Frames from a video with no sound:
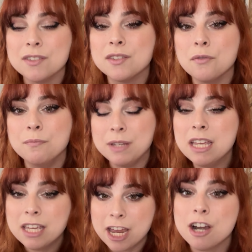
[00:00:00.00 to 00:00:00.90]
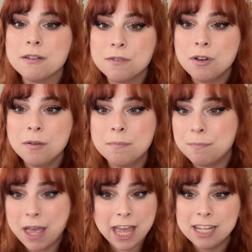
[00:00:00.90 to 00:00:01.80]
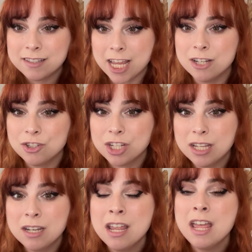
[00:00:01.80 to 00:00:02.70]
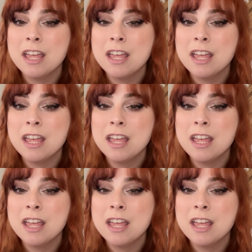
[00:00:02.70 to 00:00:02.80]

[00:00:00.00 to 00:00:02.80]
so be careful, pay attention.